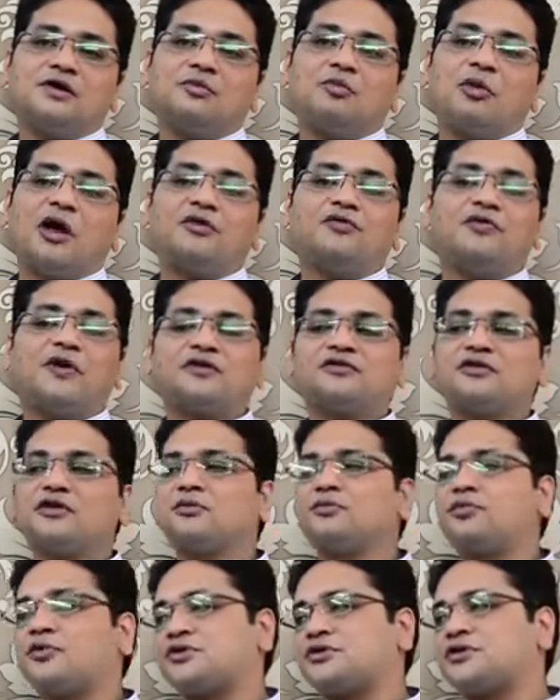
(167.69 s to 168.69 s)
The
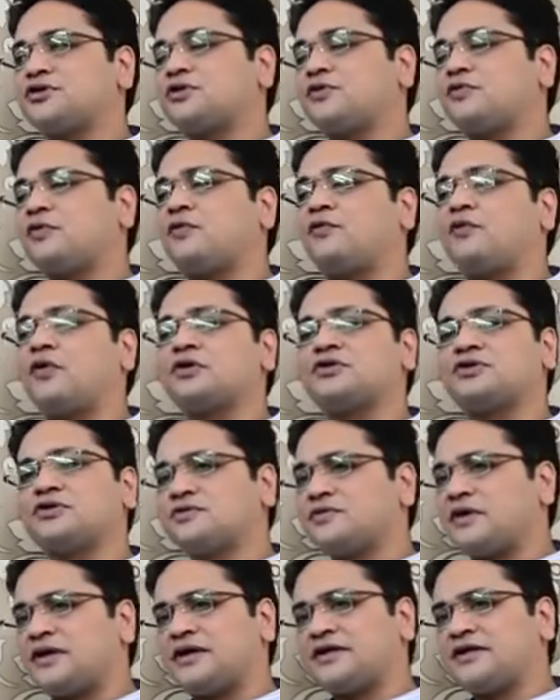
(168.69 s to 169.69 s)
manufacturing process of a watch
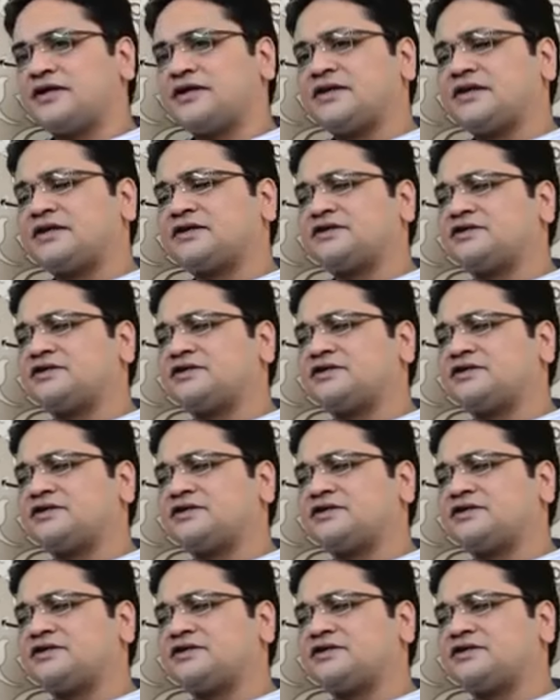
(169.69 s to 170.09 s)
is very